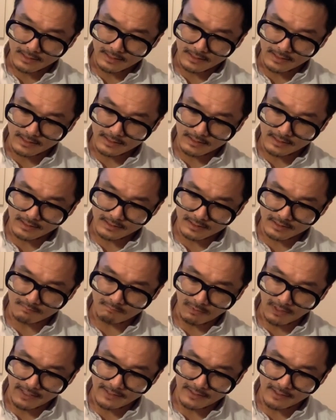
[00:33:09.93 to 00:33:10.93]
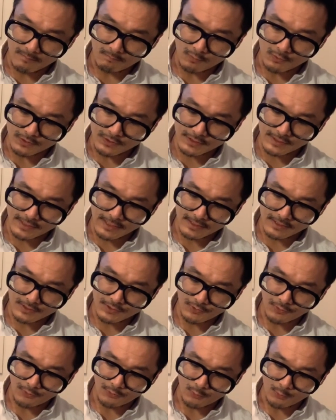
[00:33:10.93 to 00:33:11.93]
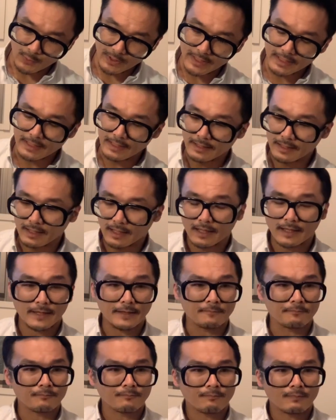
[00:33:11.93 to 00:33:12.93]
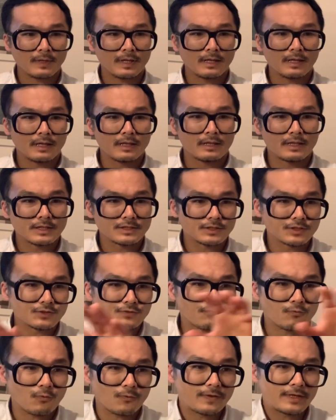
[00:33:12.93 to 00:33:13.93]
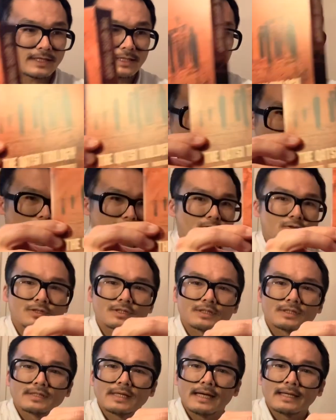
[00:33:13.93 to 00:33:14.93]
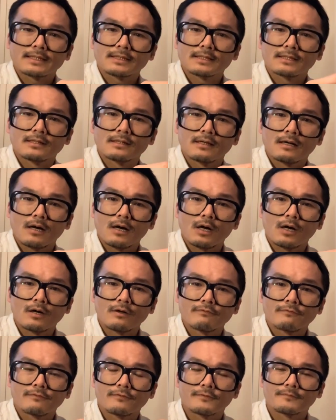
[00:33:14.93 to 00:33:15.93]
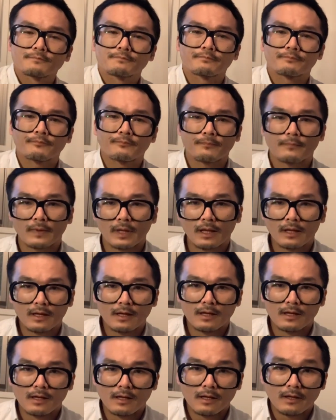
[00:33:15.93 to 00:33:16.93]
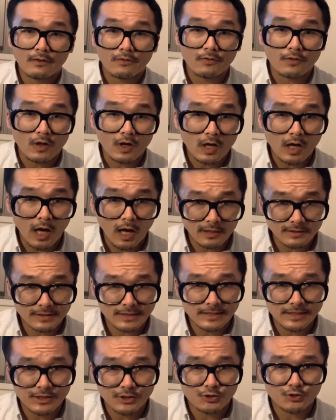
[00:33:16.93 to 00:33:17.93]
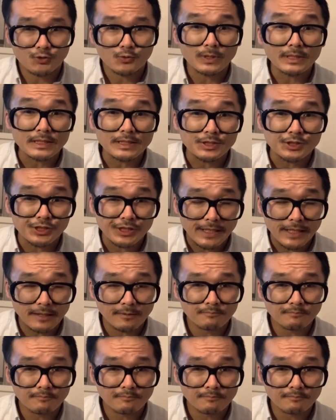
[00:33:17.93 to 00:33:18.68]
this is spy number 639. This is for the entire set of the Kotze trilogy.